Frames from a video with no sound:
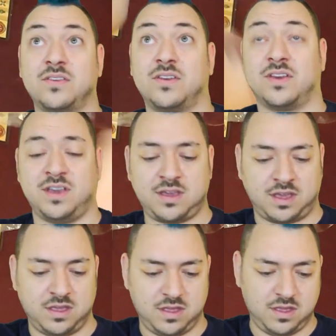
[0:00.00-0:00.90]
Okay,
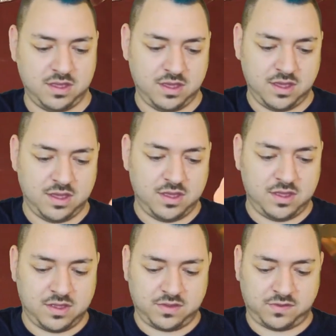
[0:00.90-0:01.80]

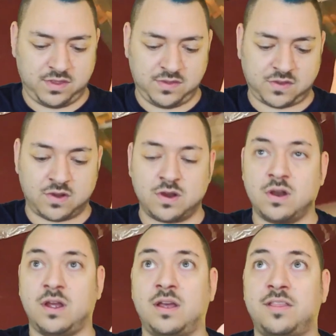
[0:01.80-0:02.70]
so these
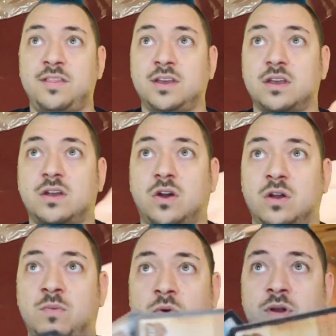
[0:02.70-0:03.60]
are thick
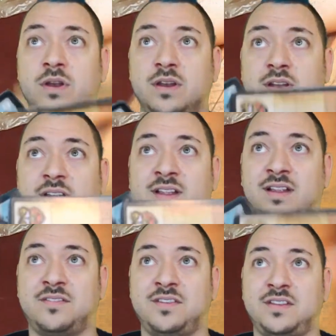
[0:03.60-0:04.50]
cardboard. I don't know
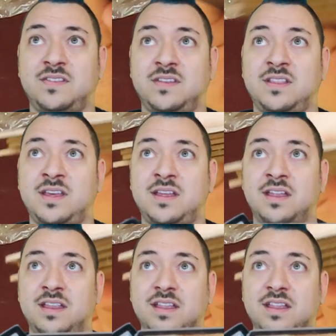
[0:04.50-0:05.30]
if you can see that.